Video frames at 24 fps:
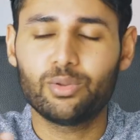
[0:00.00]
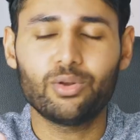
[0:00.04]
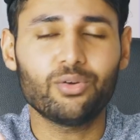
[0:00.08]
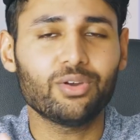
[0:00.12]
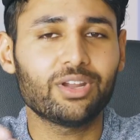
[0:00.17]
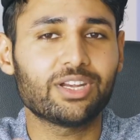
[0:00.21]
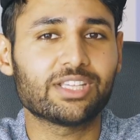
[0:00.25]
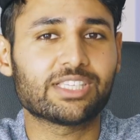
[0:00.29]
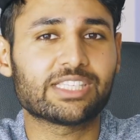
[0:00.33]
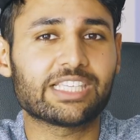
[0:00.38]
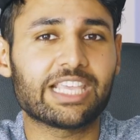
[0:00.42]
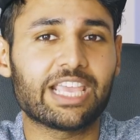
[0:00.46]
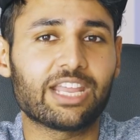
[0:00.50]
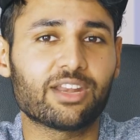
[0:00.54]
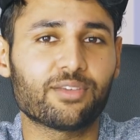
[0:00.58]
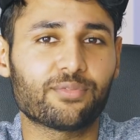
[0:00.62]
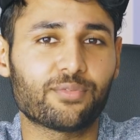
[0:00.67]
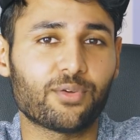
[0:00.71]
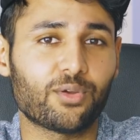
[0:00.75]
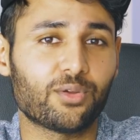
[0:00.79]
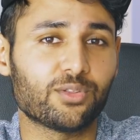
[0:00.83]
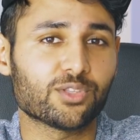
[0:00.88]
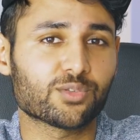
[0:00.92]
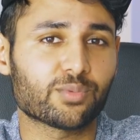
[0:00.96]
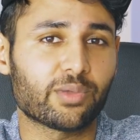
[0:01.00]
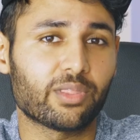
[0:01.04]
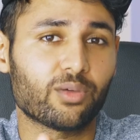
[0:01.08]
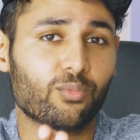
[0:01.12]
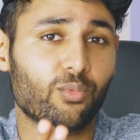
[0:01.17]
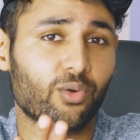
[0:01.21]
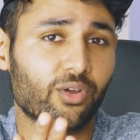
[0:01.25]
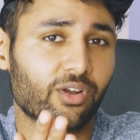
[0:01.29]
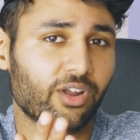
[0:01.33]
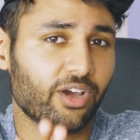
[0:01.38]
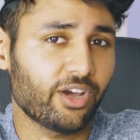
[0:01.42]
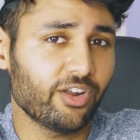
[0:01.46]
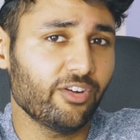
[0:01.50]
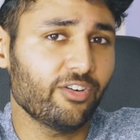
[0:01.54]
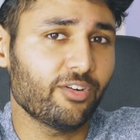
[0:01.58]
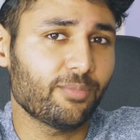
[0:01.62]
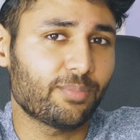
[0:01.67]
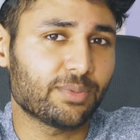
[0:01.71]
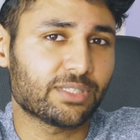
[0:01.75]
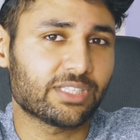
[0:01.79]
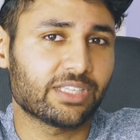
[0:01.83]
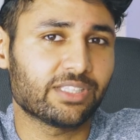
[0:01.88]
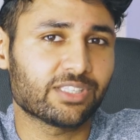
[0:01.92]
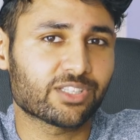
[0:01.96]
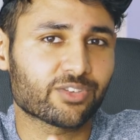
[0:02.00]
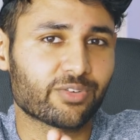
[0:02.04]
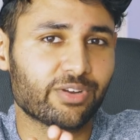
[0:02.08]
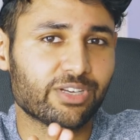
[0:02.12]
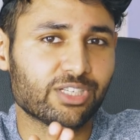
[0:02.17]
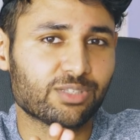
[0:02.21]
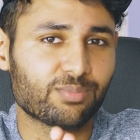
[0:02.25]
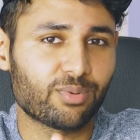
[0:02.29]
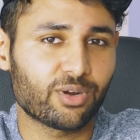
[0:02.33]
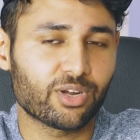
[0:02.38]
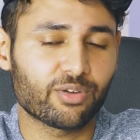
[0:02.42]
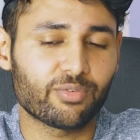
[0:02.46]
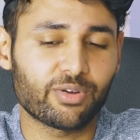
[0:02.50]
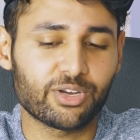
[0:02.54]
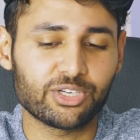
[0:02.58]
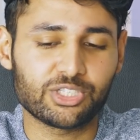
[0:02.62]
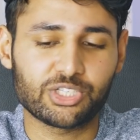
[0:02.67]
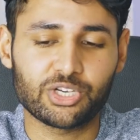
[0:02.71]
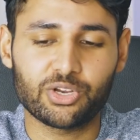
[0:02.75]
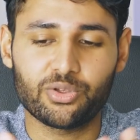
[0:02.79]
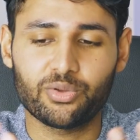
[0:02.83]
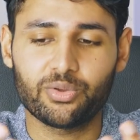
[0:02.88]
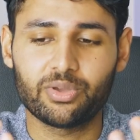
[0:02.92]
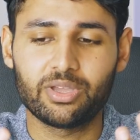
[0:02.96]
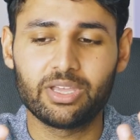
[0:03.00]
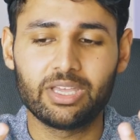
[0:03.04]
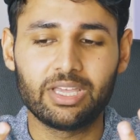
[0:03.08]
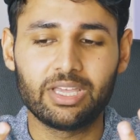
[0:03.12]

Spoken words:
not going to see any phones with a 100% screen-to-body ratio,